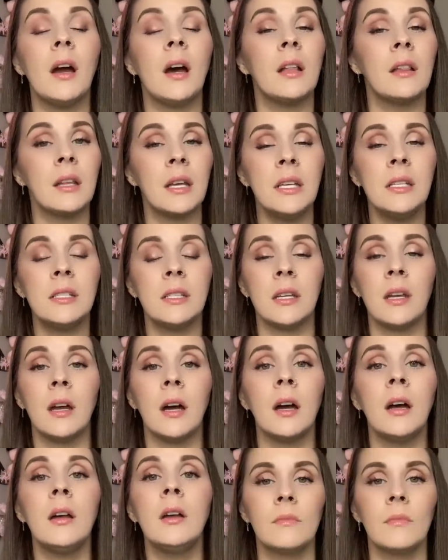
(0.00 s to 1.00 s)

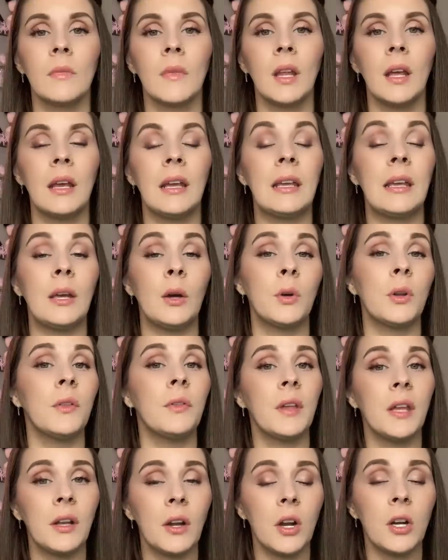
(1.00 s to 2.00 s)
Alysia killed
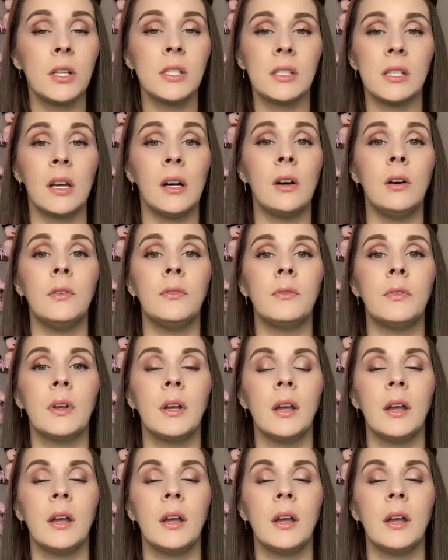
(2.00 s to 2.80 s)
Athena herself